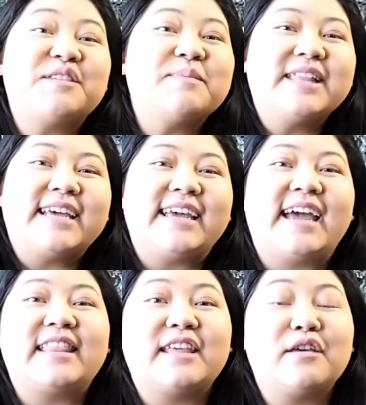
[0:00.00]
it's Millie,
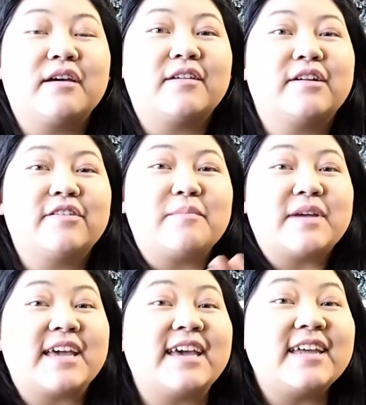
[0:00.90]
and thank you guys for
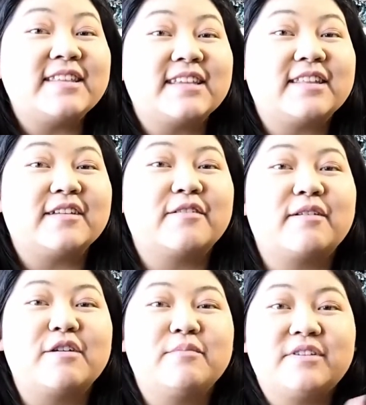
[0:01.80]
jumping into the Nook
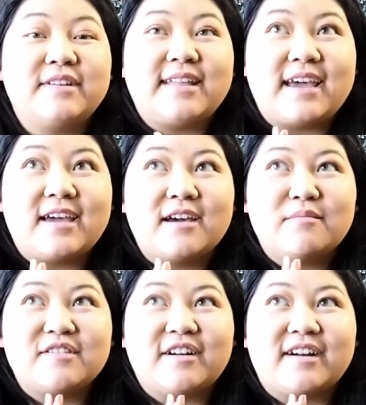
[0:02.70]
Room. Today,
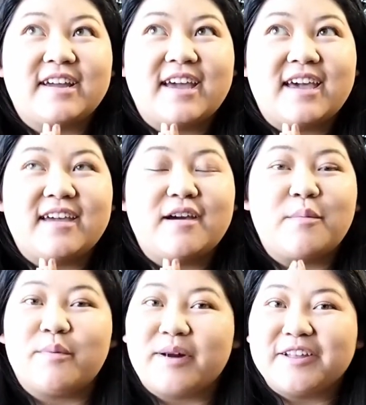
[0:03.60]
I'm starting a
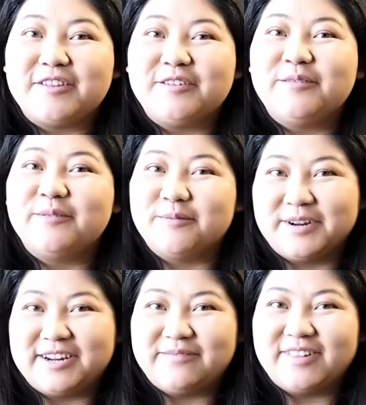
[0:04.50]
brand new
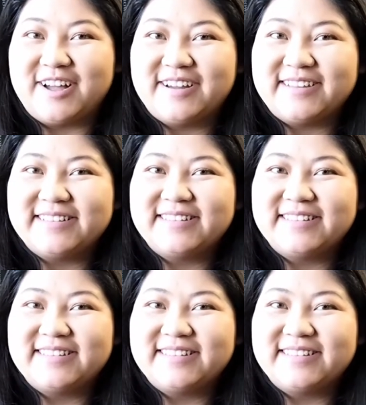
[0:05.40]
reading vlog.